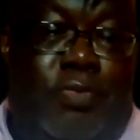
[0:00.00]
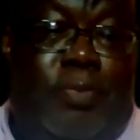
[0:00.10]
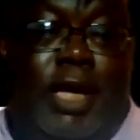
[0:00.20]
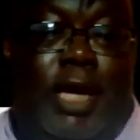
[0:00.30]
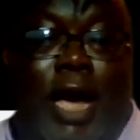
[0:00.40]

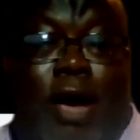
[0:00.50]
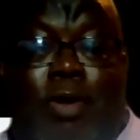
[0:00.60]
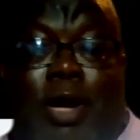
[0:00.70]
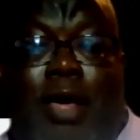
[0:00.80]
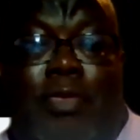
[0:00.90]
with me
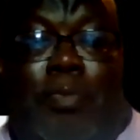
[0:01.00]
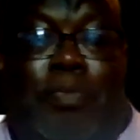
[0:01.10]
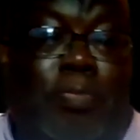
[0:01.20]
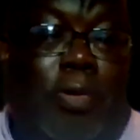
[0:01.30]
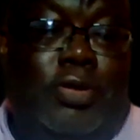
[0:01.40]
how another
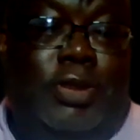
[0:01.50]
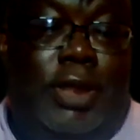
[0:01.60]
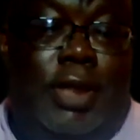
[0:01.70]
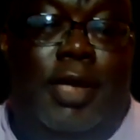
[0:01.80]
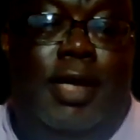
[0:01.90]

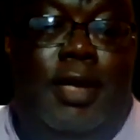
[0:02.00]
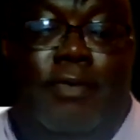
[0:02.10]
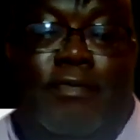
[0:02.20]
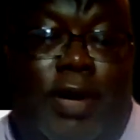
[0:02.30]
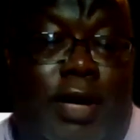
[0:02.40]
person,
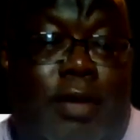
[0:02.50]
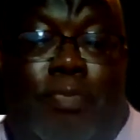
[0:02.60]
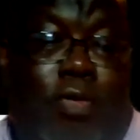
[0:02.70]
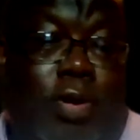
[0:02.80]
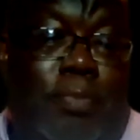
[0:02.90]
very
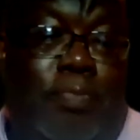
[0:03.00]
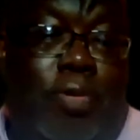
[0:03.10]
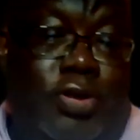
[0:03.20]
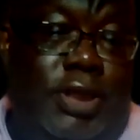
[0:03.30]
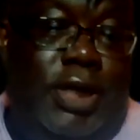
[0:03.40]

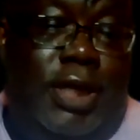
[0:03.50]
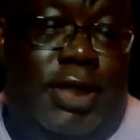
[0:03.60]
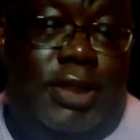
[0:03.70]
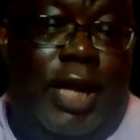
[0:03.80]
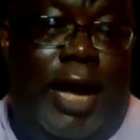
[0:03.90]
important person
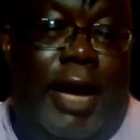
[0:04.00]
in his